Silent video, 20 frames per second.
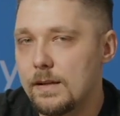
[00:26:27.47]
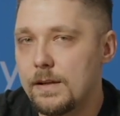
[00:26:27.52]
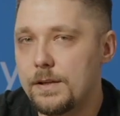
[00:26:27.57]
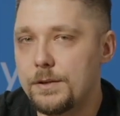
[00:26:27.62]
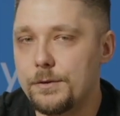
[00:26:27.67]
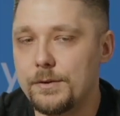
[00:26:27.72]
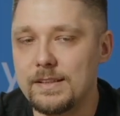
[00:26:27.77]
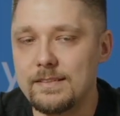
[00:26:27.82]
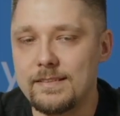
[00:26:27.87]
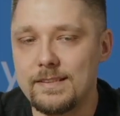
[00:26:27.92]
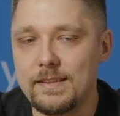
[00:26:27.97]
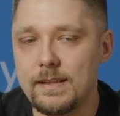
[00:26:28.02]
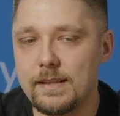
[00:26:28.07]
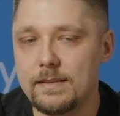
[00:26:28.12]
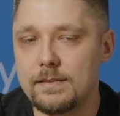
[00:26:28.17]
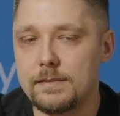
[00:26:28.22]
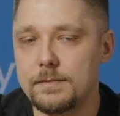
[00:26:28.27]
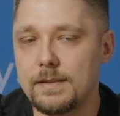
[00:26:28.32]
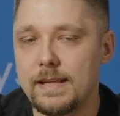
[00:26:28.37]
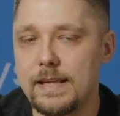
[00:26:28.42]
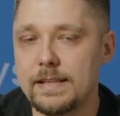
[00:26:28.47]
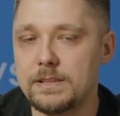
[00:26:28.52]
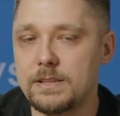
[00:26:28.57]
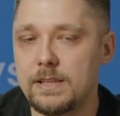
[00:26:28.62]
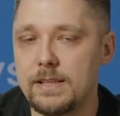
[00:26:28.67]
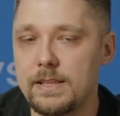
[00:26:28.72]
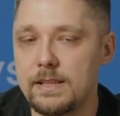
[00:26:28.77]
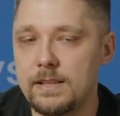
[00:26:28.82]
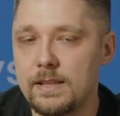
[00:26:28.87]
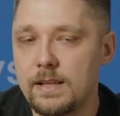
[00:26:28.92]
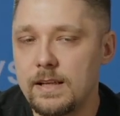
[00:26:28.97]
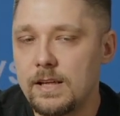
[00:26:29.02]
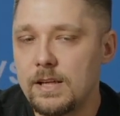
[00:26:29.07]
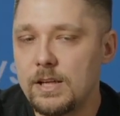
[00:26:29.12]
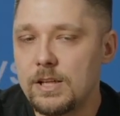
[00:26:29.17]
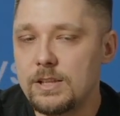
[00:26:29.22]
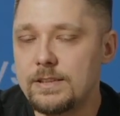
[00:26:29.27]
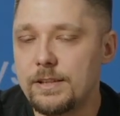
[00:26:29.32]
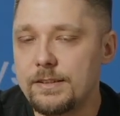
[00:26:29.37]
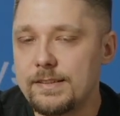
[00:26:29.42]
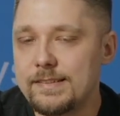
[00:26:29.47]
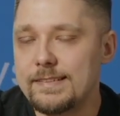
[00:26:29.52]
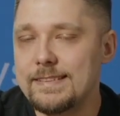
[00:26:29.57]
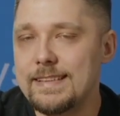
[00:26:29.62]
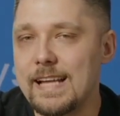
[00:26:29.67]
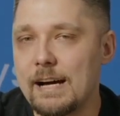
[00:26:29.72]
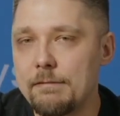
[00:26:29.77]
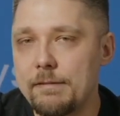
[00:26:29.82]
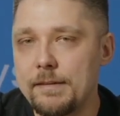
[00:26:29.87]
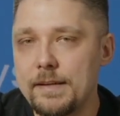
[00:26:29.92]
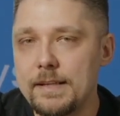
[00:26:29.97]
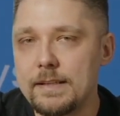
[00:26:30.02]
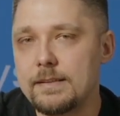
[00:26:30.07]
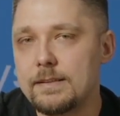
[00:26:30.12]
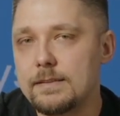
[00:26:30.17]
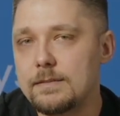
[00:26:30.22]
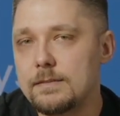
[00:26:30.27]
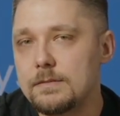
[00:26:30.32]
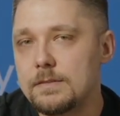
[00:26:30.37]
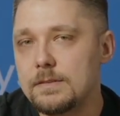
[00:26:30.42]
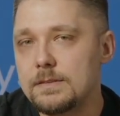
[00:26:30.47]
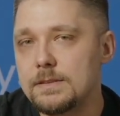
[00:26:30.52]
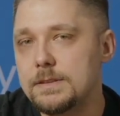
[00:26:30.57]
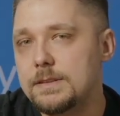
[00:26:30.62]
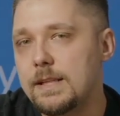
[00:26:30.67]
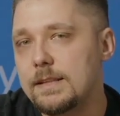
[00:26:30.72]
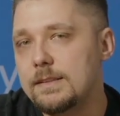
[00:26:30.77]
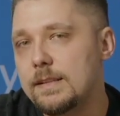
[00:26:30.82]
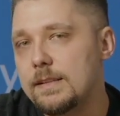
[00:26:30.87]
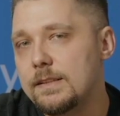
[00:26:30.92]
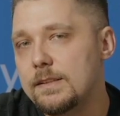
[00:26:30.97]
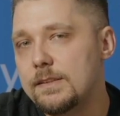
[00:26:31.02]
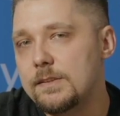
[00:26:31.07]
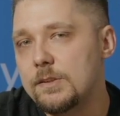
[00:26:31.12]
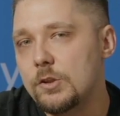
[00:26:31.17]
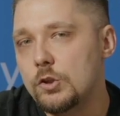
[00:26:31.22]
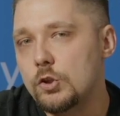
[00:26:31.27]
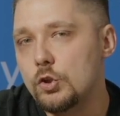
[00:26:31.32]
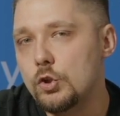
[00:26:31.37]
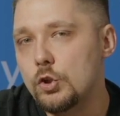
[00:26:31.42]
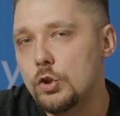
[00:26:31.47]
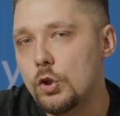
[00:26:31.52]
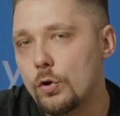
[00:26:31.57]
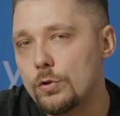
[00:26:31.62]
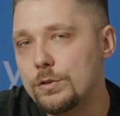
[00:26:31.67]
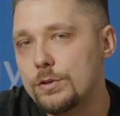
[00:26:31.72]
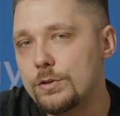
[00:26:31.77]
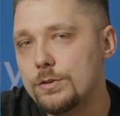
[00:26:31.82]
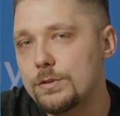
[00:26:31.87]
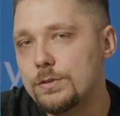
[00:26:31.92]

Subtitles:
You can see that actually there's nothing that is not